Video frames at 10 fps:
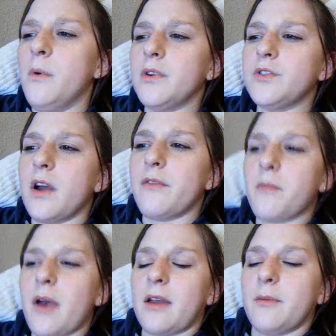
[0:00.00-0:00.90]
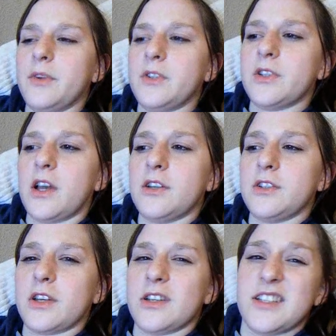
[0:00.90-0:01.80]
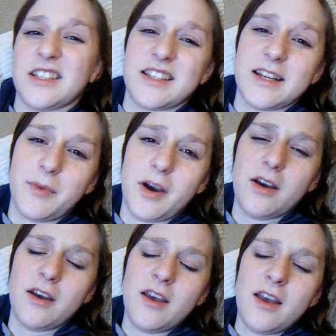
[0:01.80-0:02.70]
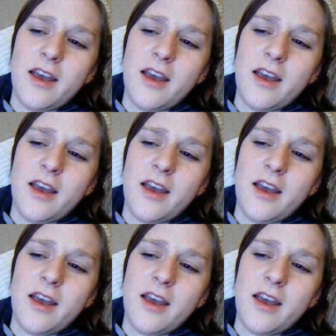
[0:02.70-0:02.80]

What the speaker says: We were driving back and we decided to go to the cinema,